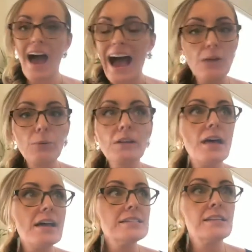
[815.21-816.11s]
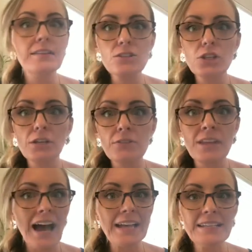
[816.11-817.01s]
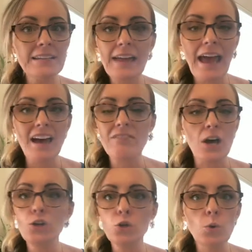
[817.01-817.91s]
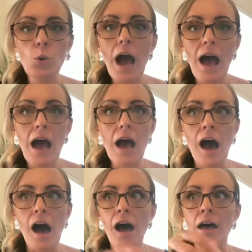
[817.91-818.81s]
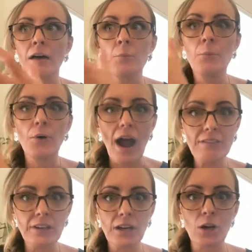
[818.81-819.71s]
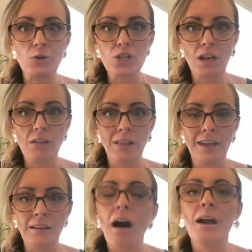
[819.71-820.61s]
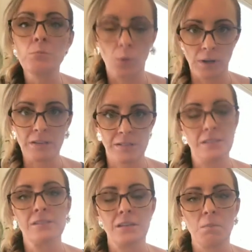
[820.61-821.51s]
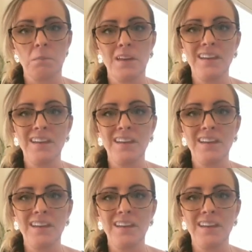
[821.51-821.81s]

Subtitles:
I realized this year that I didn't have a new private coaching client onboarding system.